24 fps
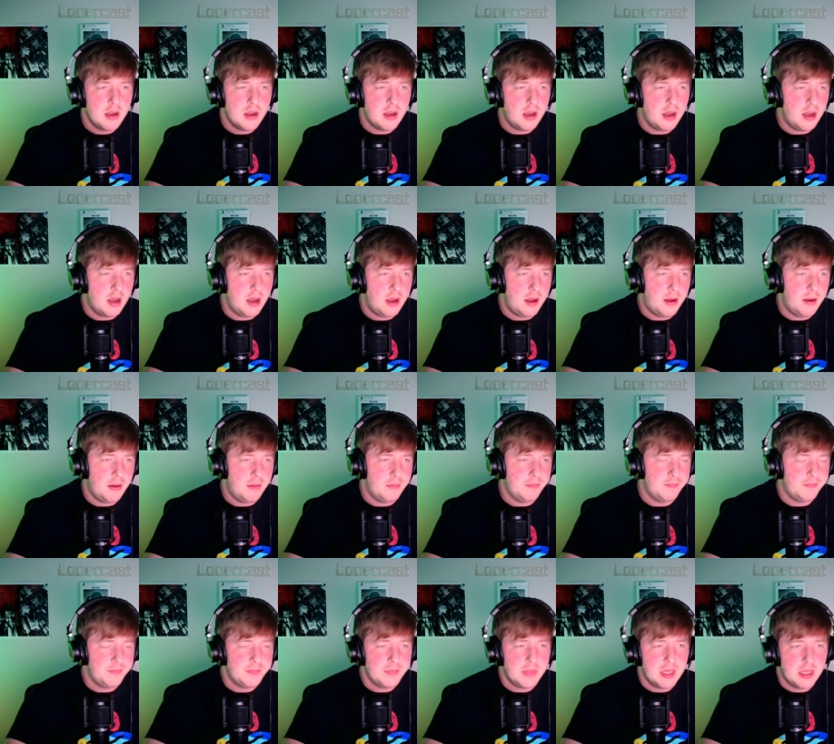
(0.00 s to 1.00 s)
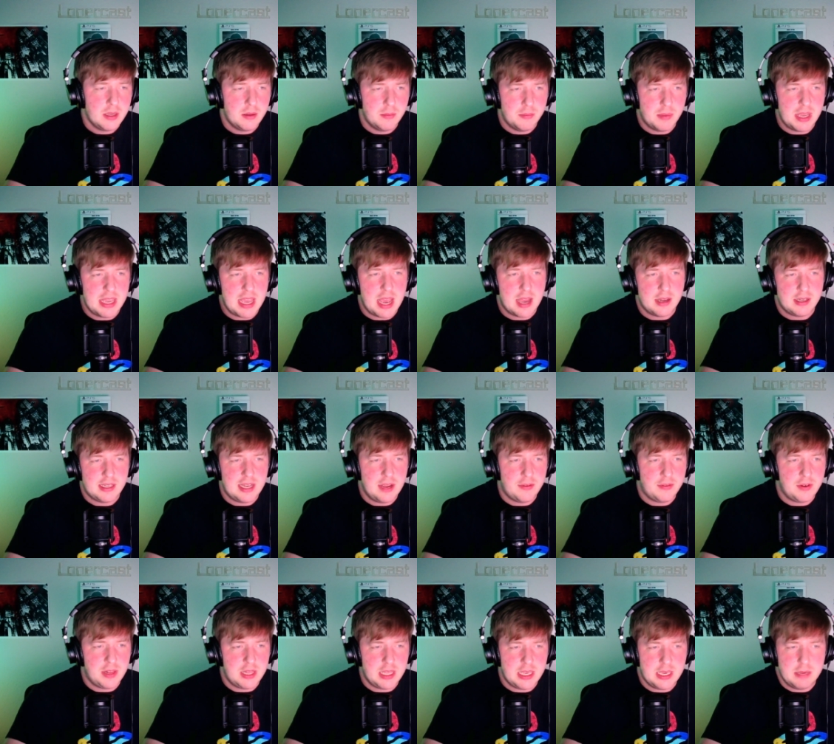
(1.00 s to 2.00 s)
Um, but yeah,
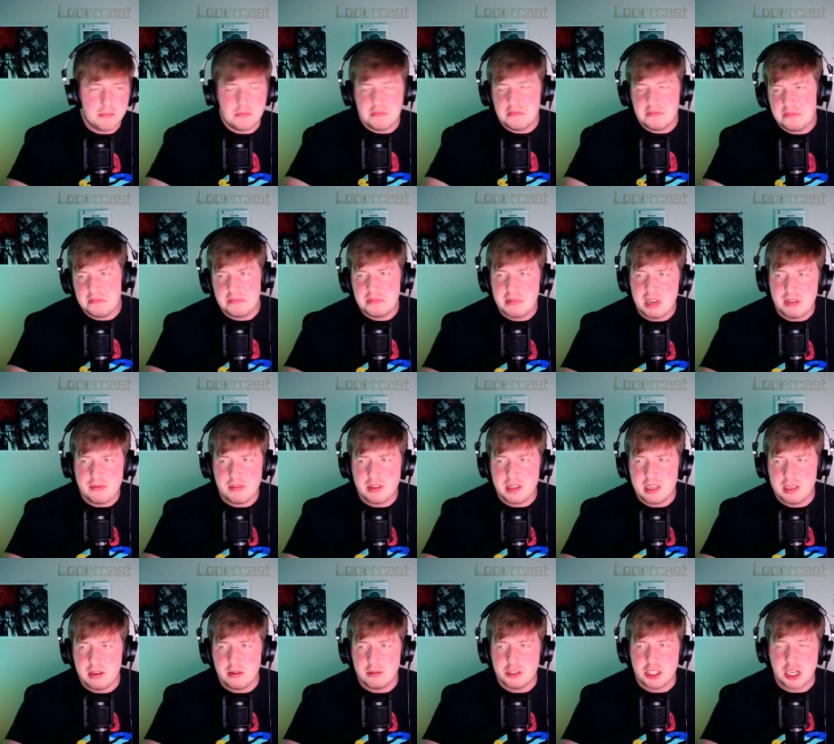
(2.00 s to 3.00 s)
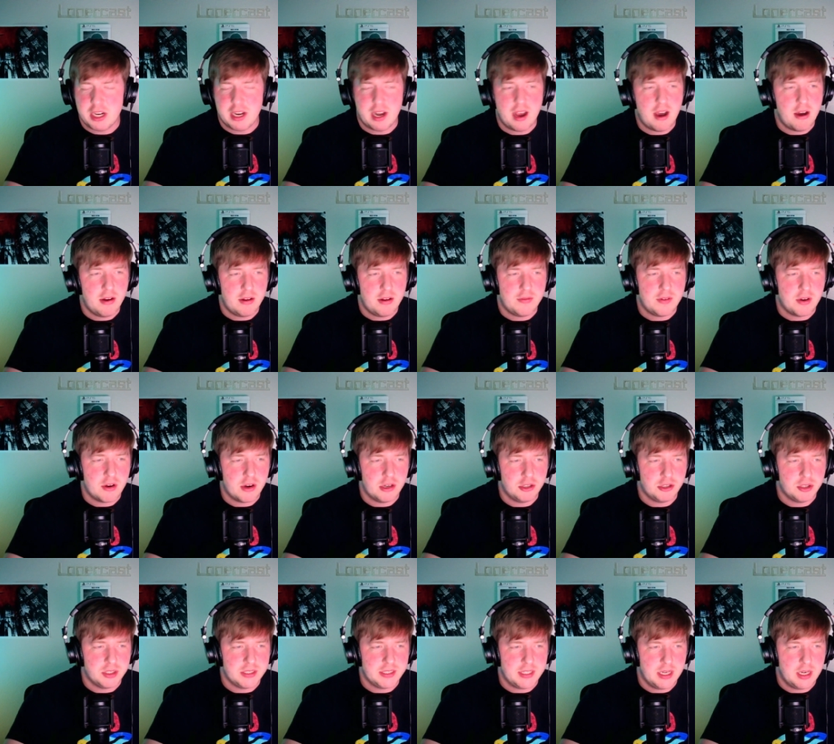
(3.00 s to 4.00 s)
definitely, definitely go check it out if you're
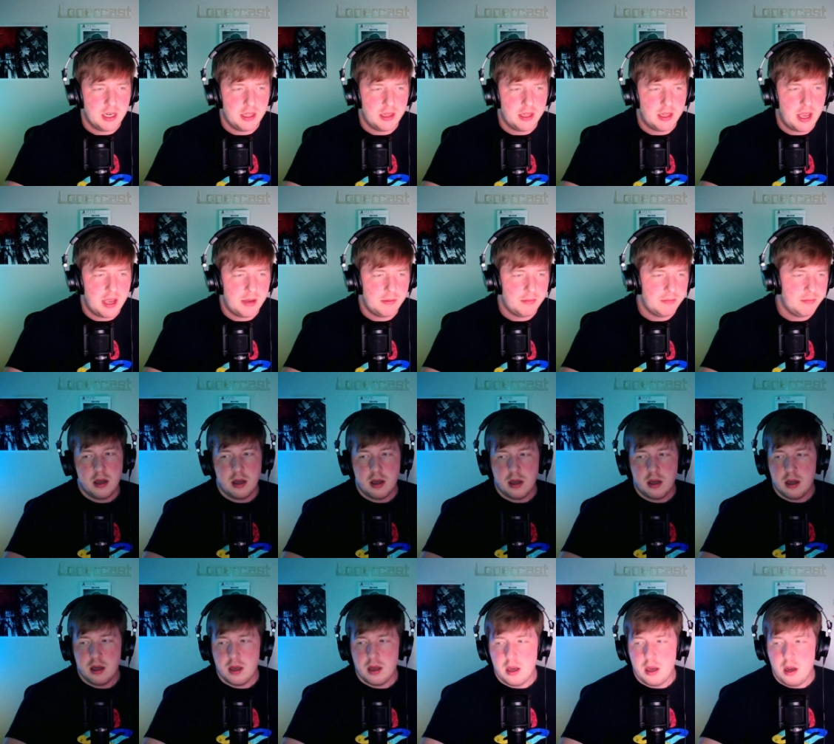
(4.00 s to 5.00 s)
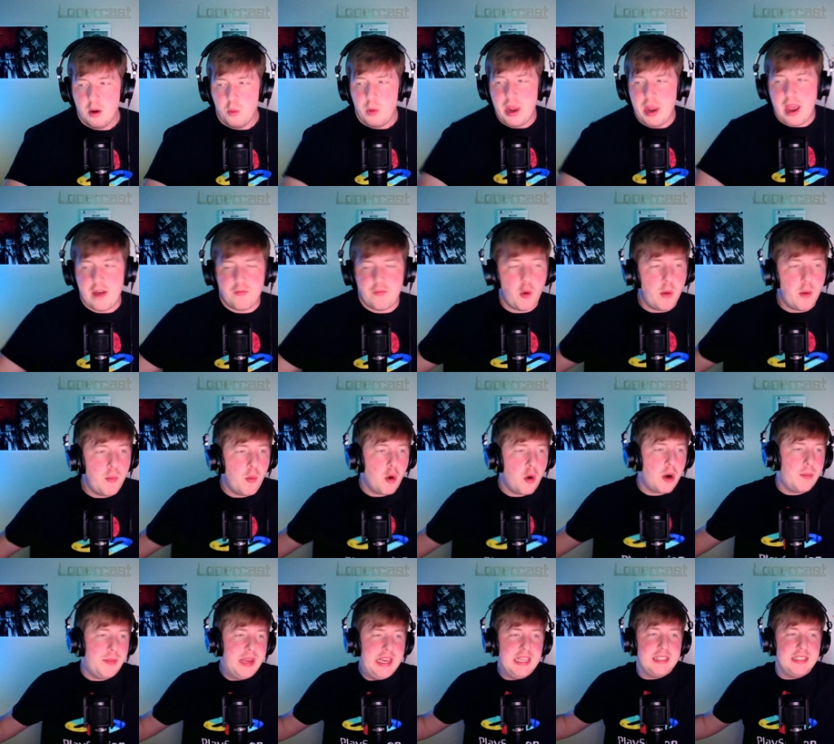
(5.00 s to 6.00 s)
interested in that. We have one more
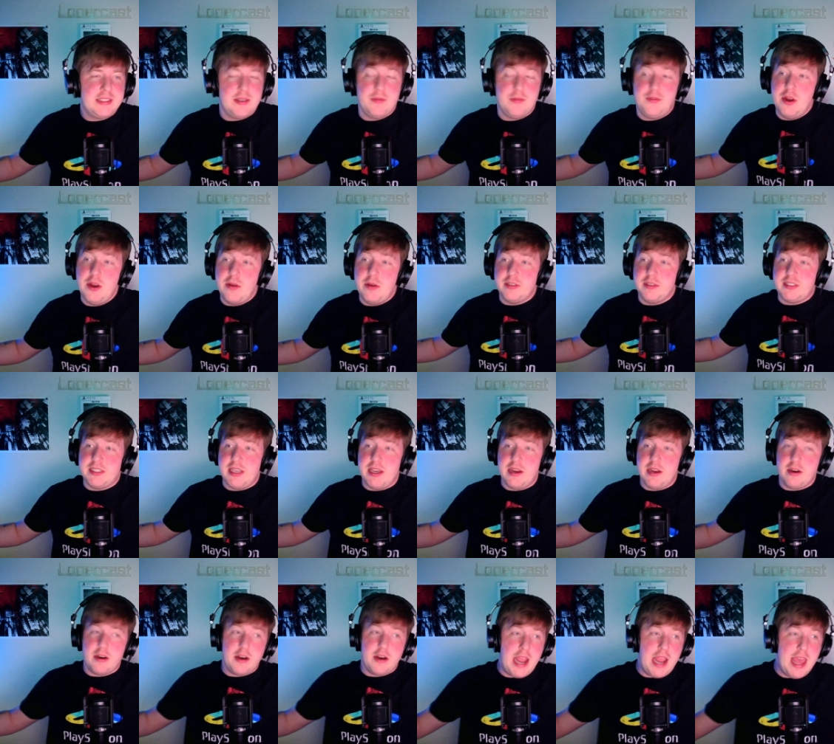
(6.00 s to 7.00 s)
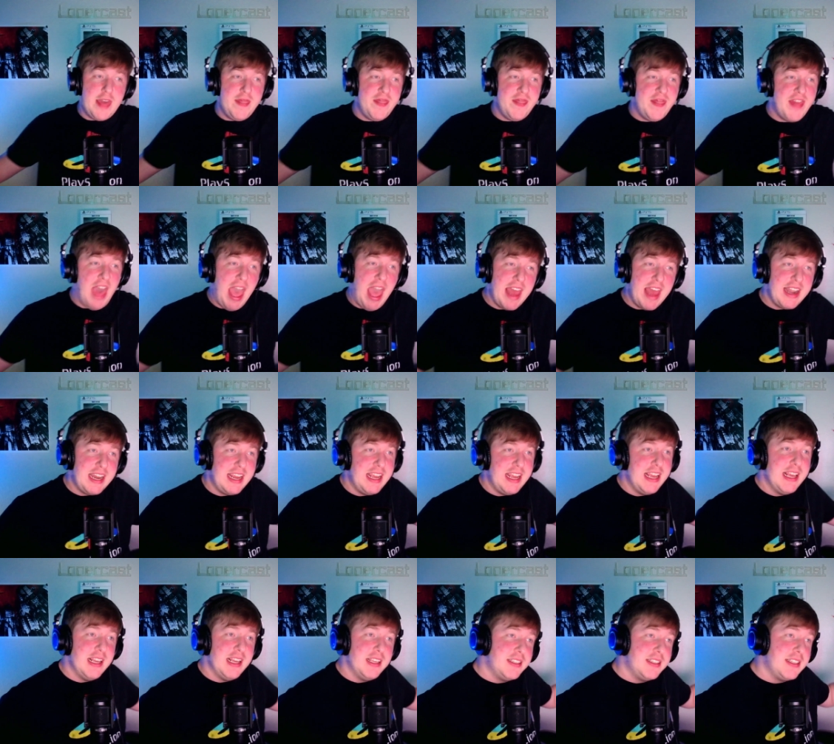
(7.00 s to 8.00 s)
piece of news here, and that
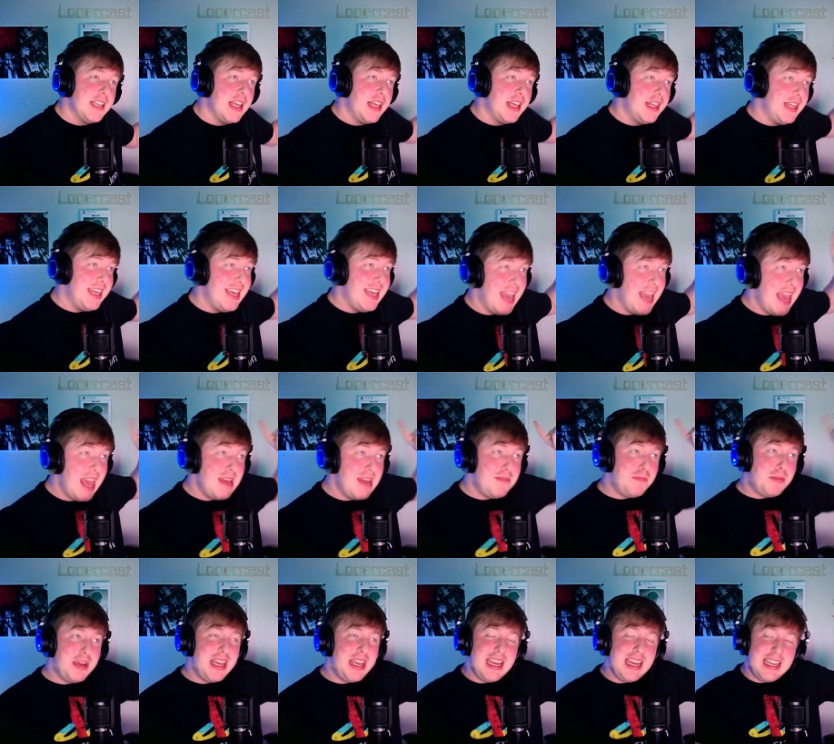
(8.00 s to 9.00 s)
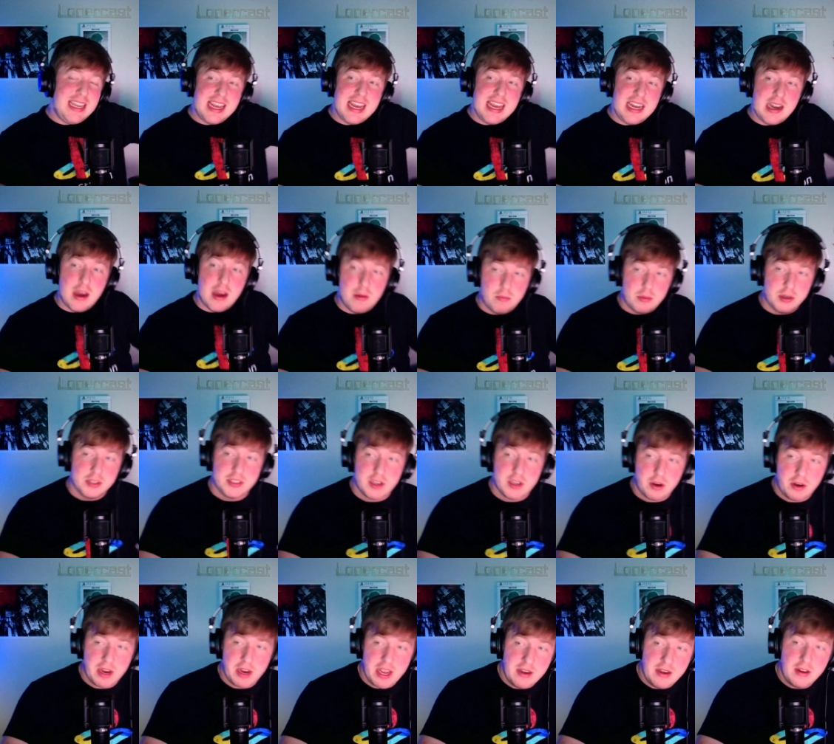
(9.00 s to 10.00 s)
is the NPD numbers are
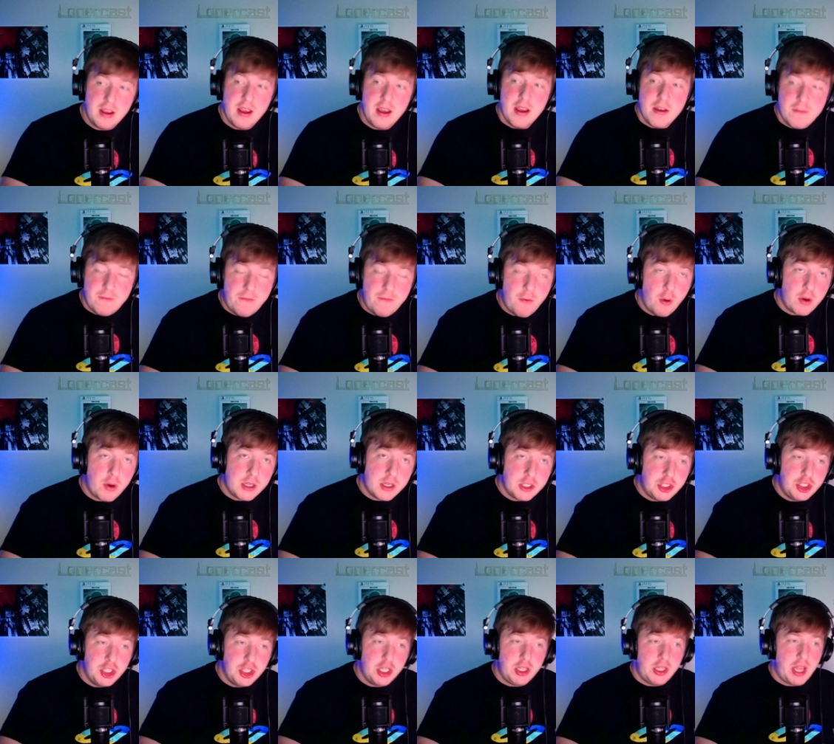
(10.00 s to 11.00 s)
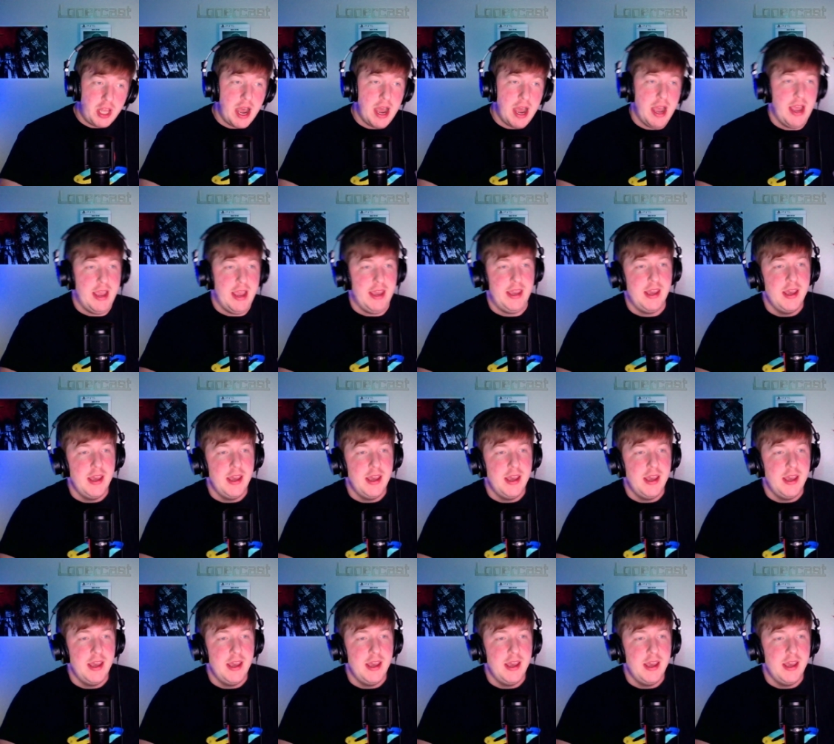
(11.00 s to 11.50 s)
in for July.